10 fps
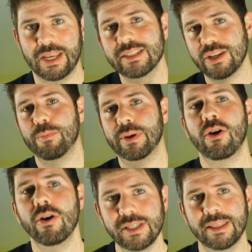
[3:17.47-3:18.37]
So
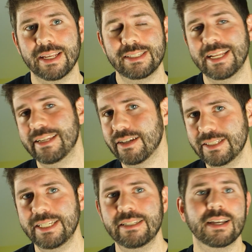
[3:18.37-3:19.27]
because of this, in
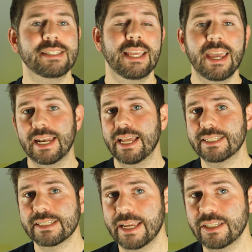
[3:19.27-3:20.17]
1998,
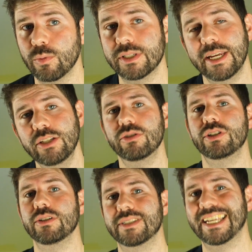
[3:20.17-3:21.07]
legislation was
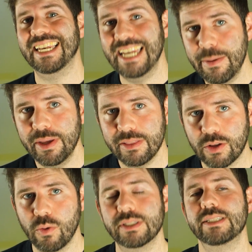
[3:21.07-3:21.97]
introduced to limit the
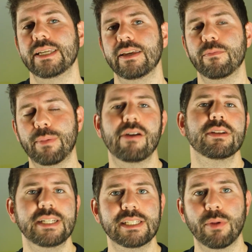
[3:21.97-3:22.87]
quantity of
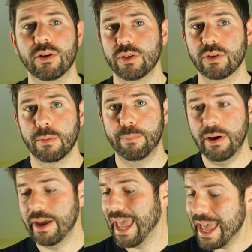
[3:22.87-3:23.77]
paracetamol you could
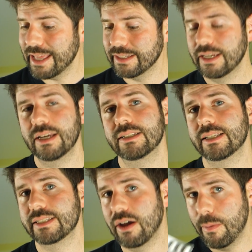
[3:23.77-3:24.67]
buy and
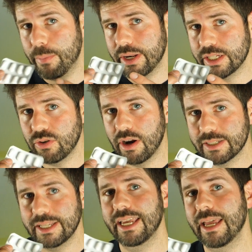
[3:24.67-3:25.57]
to start putting
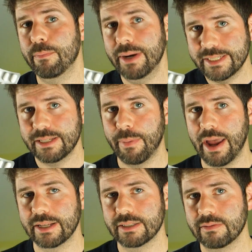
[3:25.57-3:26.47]
drugs in blister
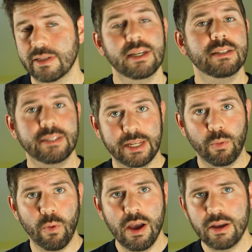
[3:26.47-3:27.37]
packs. Did
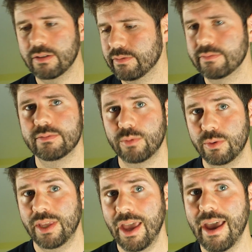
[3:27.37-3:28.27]
it work?
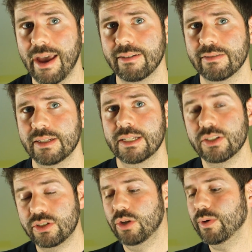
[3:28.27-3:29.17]
Well, yeah.
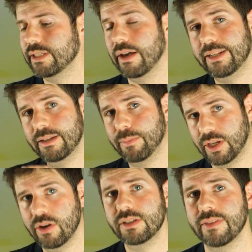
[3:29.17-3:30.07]
Suicide,
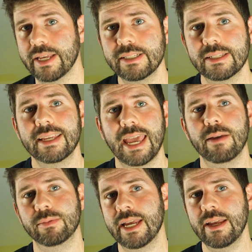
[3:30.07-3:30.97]
because of this,
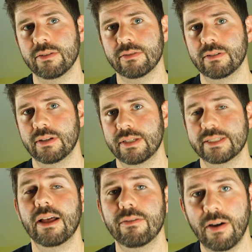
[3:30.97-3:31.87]
came down.
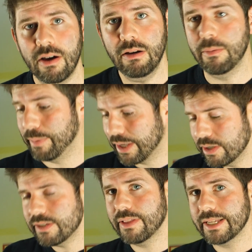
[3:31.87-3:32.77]
Self harm
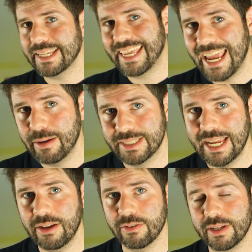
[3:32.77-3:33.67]
because of this came
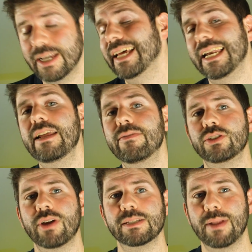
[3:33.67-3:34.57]
down. Liver
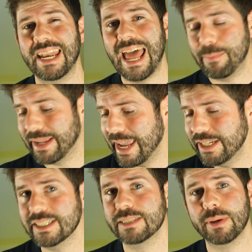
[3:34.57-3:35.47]
transplant
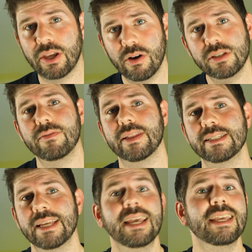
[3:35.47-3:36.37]
applications because of
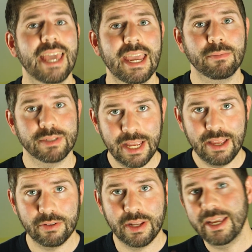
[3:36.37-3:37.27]
this came
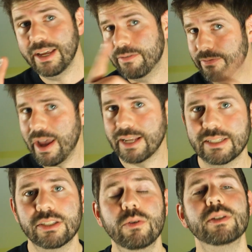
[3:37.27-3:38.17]
down. In
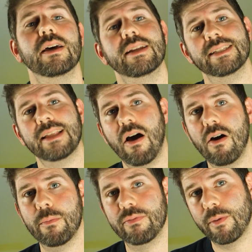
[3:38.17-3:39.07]
fact, suicide and
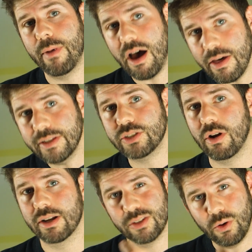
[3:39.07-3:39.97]
harm from other
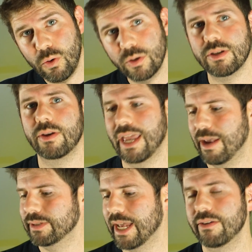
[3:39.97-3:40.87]
drugs also
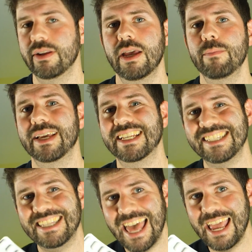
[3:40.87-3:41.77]
came down
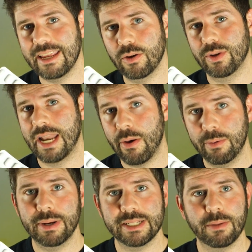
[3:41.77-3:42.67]
because they were now
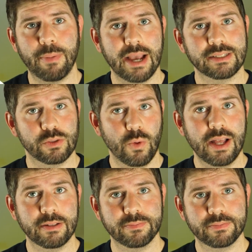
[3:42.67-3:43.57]
in blister packs as
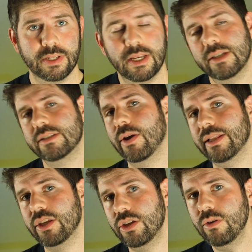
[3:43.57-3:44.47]
well. So
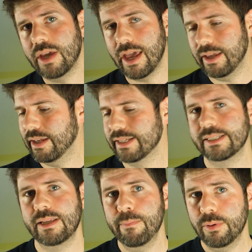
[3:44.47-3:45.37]
in the UK, a
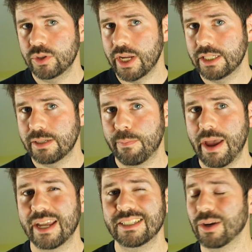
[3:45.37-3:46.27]
simple change in
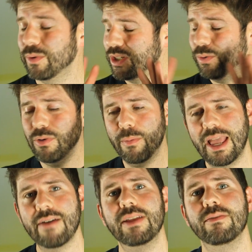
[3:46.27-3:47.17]
packaging, which you probably
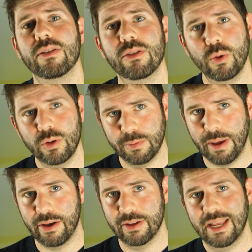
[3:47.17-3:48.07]
haven't even thought
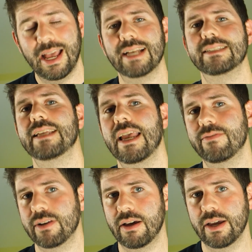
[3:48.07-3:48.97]
about, has
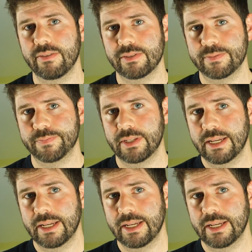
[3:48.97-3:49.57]
saved lives.